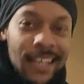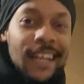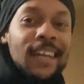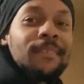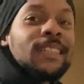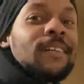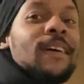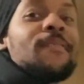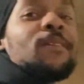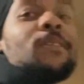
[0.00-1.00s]
I got that shit
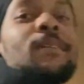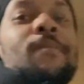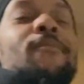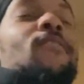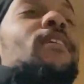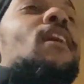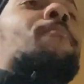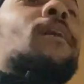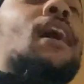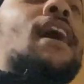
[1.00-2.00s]
right real quick. My fault, y'all.
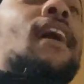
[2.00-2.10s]
But uh,